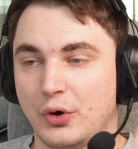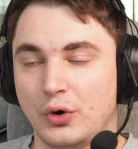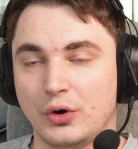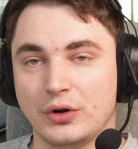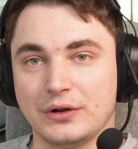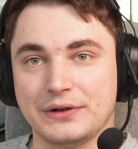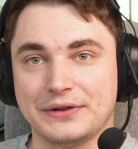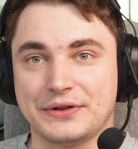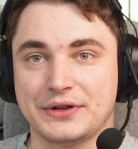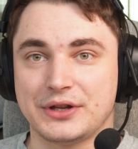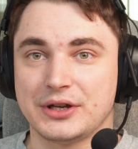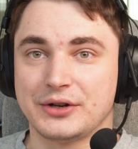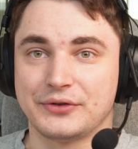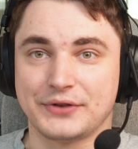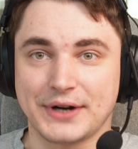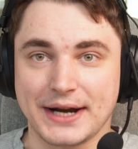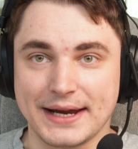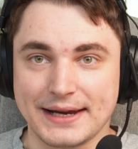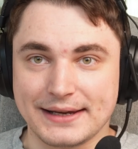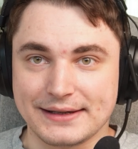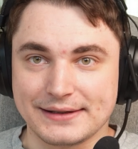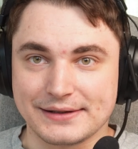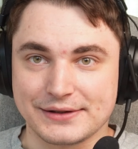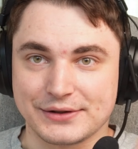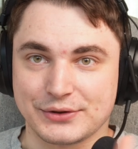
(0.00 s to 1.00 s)
whole
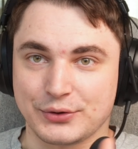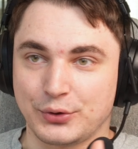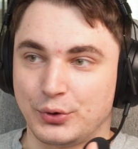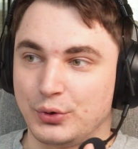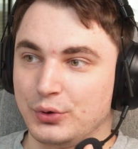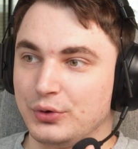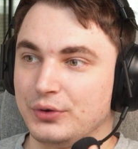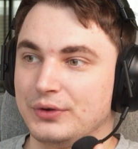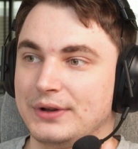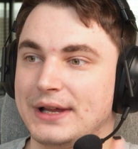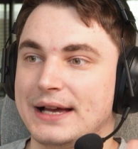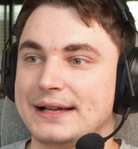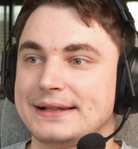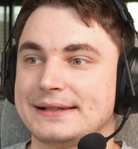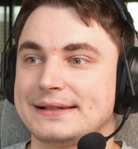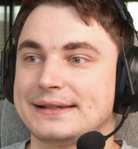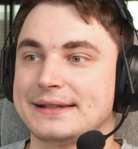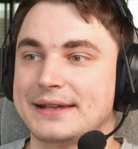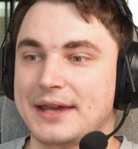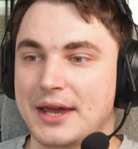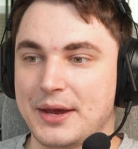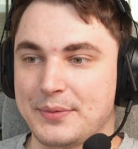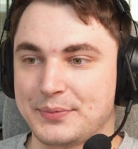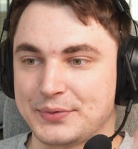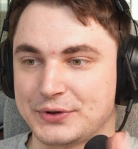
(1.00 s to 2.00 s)
terrains, whole
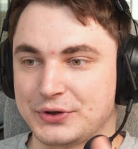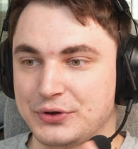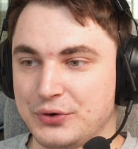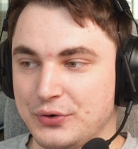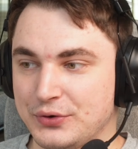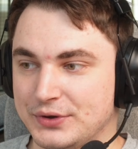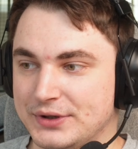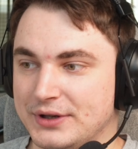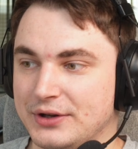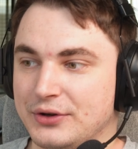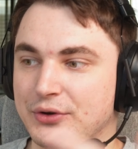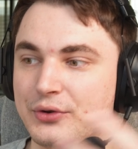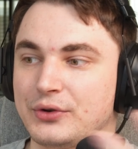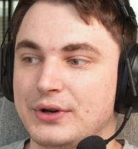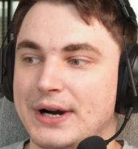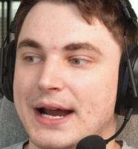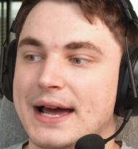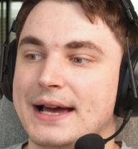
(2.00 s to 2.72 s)
landscapes using your